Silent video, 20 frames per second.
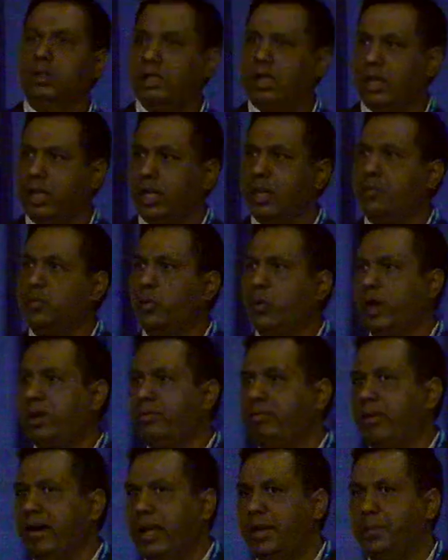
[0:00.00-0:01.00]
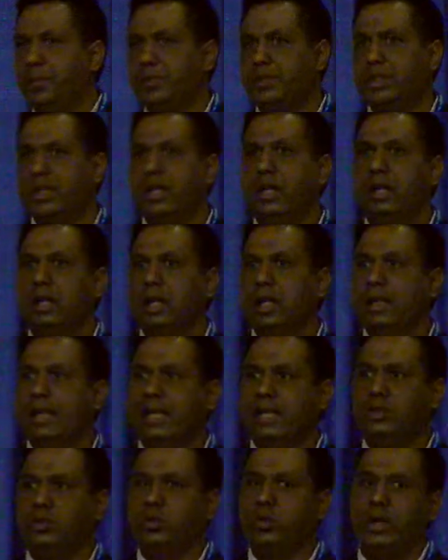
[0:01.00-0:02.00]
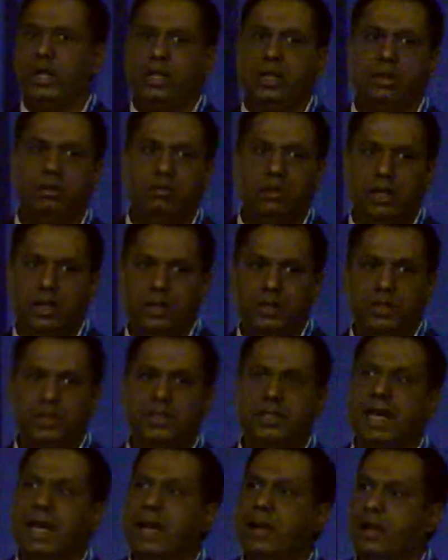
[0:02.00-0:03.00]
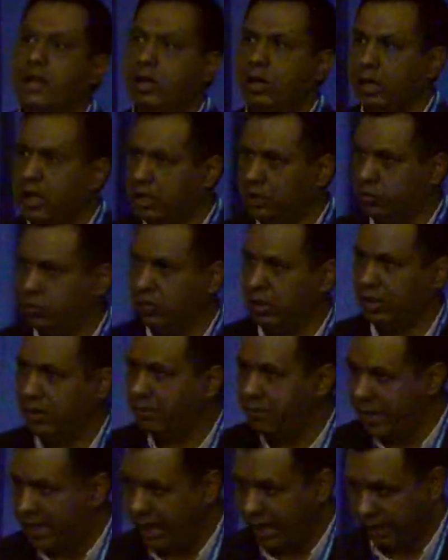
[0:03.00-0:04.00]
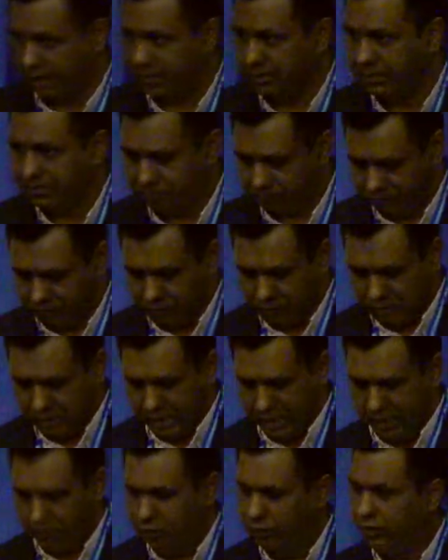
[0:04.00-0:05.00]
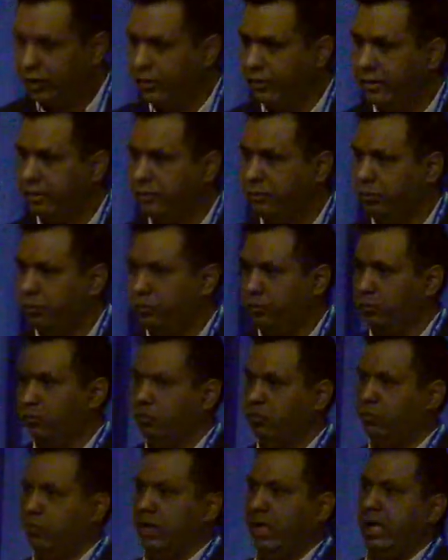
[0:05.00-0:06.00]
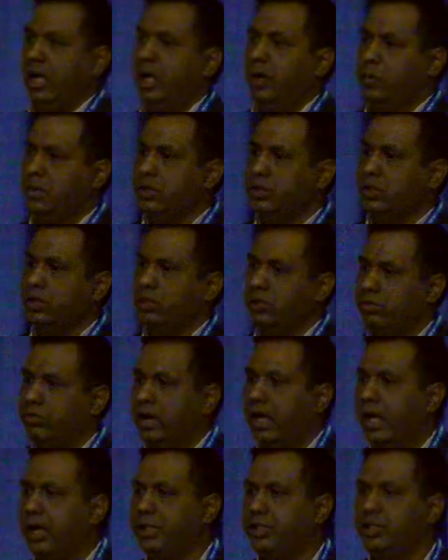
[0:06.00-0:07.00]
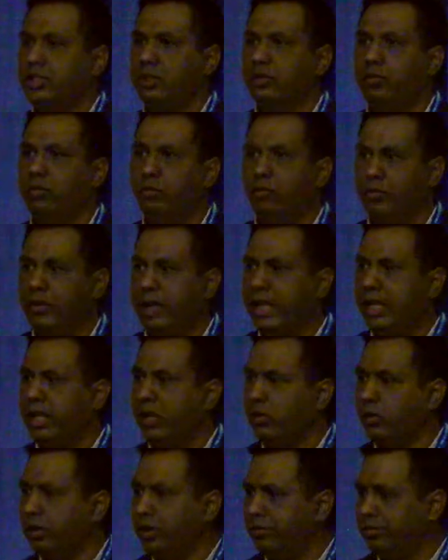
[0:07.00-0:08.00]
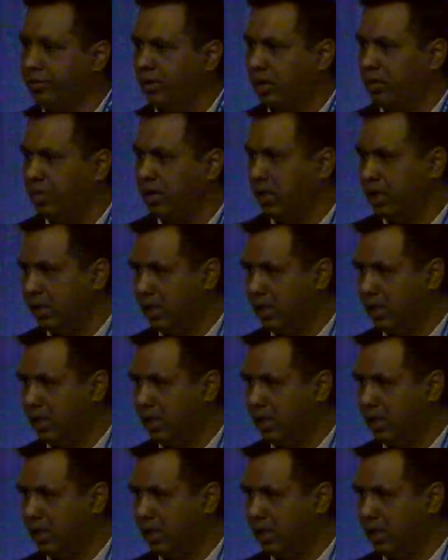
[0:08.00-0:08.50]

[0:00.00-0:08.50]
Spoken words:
13.5%, and that's where the standard is for the milling. And we were able to dry to very uniformly,